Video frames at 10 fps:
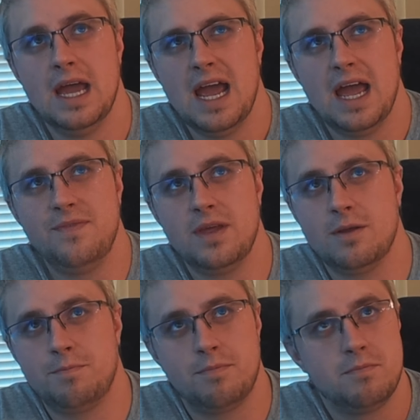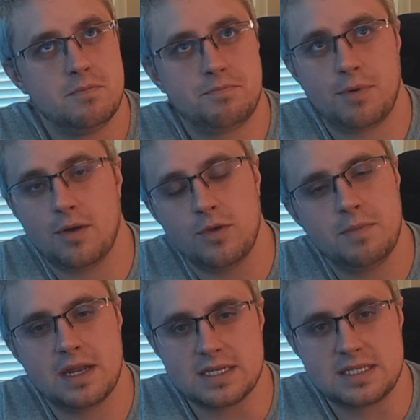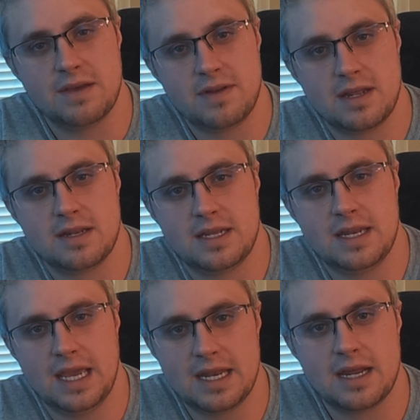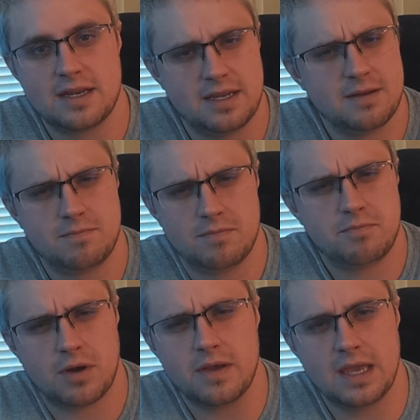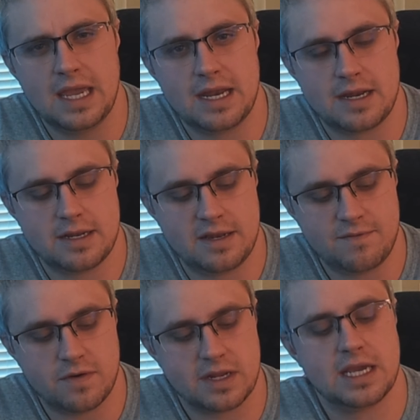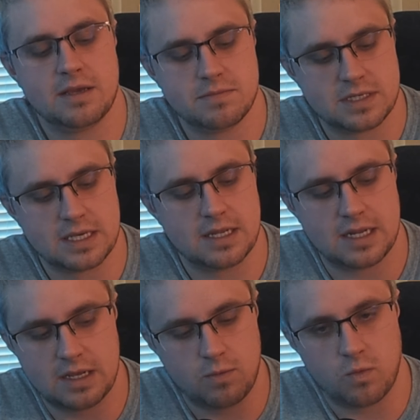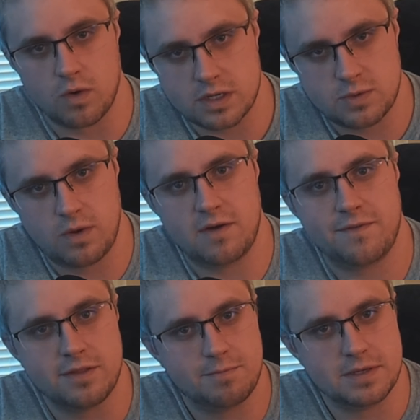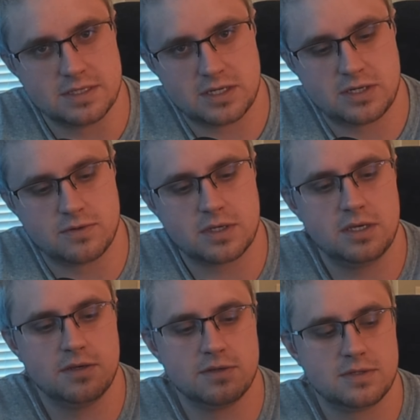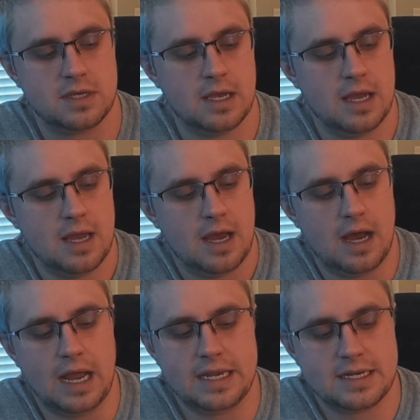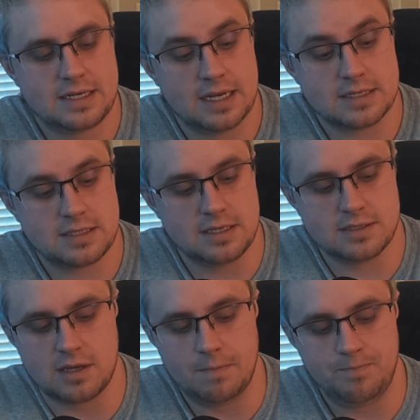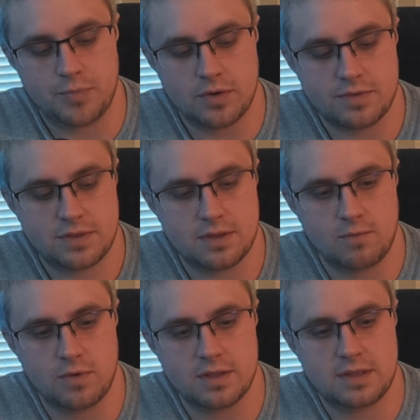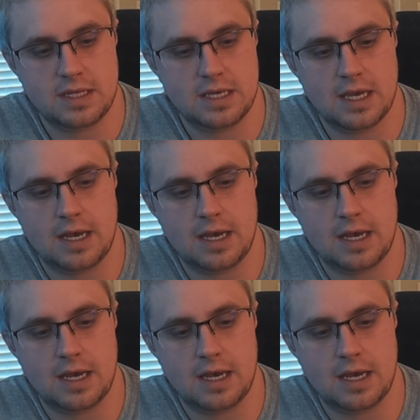and then probably about a 7 out of 10, 8 out of 10, probably 8 out of 10 for games. Again, it works well for the positional cues. I did test these on both with the